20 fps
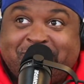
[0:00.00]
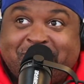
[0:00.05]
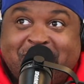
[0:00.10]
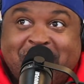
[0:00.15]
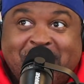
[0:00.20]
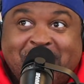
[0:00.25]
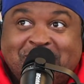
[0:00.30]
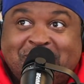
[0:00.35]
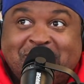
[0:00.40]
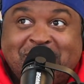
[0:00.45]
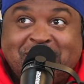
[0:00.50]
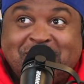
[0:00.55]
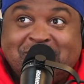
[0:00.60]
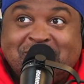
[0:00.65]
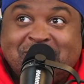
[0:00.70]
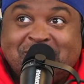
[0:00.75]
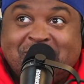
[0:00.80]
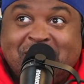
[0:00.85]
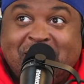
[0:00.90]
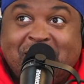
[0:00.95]
I don't trust him.
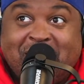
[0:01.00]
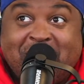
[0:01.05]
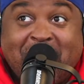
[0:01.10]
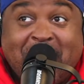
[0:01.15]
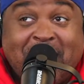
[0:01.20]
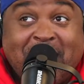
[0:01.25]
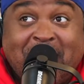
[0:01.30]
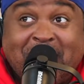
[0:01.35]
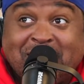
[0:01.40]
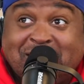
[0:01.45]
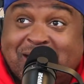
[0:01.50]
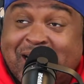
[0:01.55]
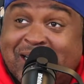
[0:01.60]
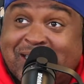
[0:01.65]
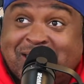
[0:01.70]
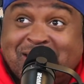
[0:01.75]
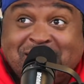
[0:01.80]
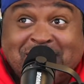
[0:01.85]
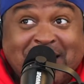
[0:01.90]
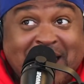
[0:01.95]
I
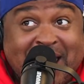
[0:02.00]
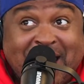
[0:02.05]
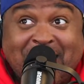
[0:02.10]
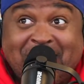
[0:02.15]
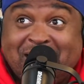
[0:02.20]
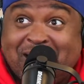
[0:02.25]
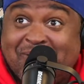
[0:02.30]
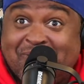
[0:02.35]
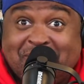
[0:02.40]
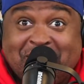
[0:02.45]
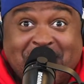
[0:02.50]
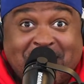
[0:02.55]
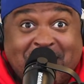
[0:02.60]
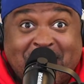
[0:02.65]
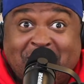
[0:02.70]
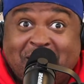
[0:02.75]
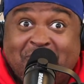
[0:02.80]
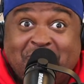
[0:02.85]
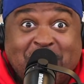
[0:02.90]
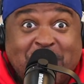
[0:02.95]
just can't. When
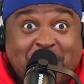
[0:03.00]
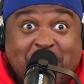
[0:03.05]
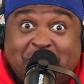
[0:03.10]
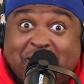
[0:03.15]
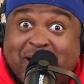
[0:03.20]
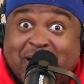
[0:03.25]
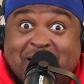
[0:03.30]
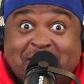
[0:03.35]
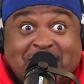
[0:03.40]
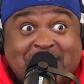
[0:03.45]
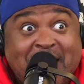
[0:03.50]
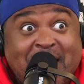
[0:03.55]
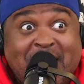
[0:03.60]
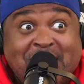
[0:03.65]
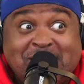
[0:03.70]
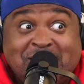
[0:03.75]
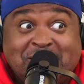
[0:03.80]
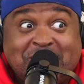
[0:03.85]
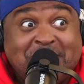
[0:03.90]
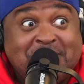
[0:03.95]
the look in his eyes
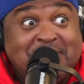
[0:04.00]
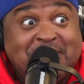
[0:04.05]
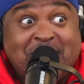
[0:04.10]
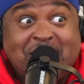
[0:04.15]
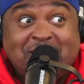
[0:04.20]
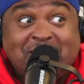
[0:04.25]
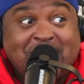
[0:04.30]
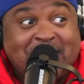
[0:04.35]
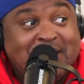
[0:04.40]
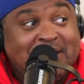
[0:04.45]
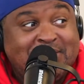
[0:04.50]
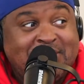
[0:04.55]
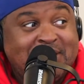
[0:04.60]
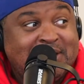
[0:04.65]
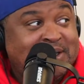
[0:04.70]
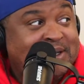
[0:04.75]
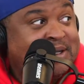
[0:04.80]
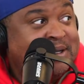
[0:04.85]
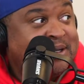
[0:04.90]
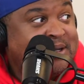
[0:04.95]
at certain times, I can't
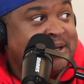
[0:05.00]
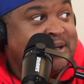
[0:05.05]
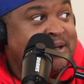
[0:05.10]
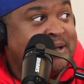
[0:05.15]
trust him.